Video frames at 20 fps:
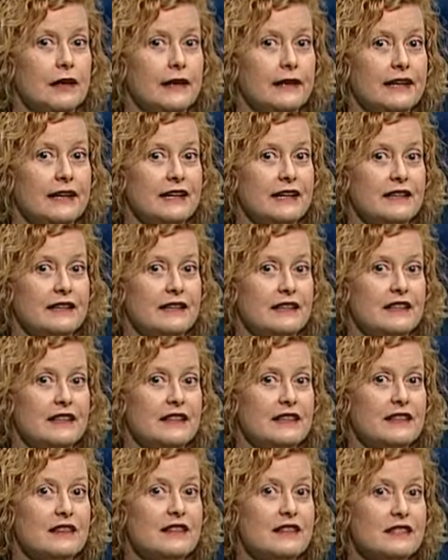Again,
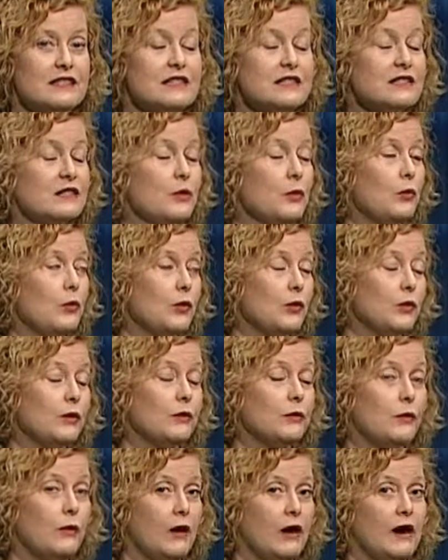this is a
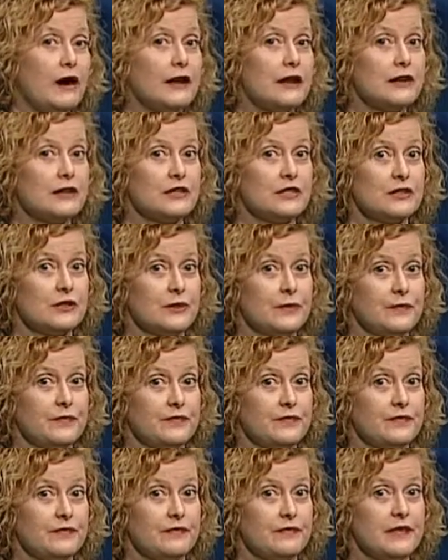worldwide issue.
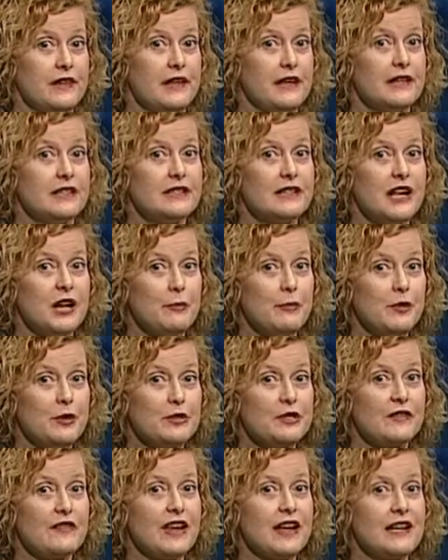
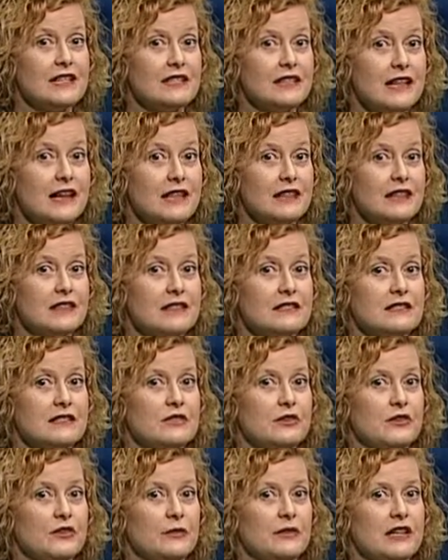Examples of anti atheist
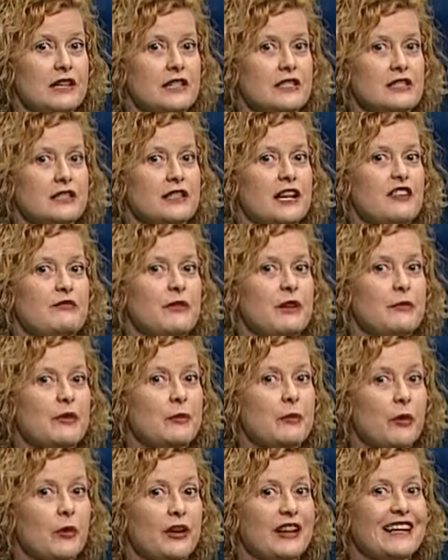discrimination have been
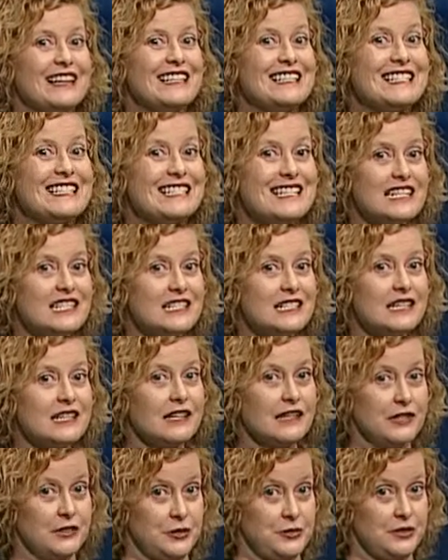reported in 60
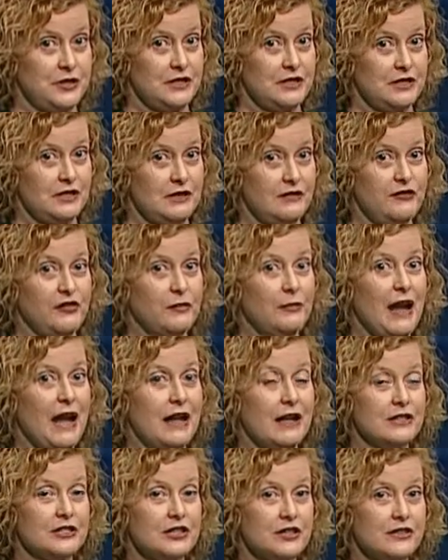countries, from
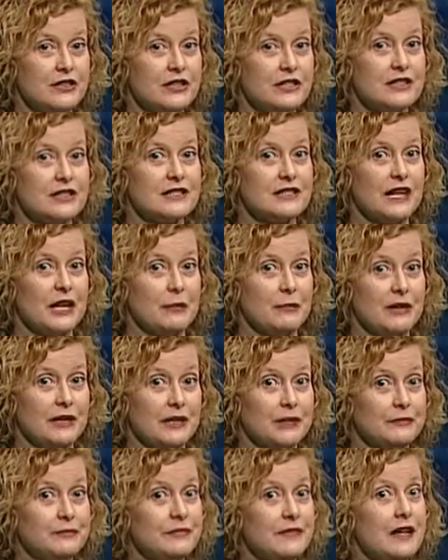Algeria to
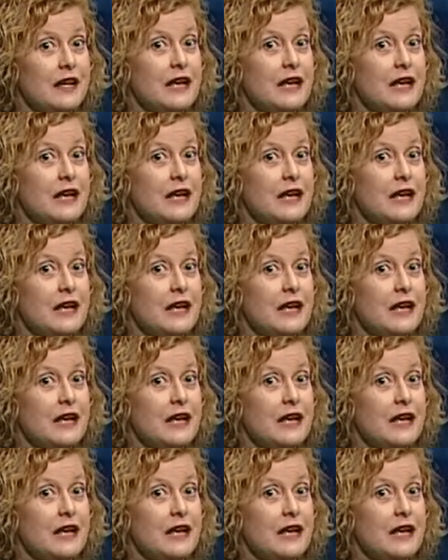Zambia,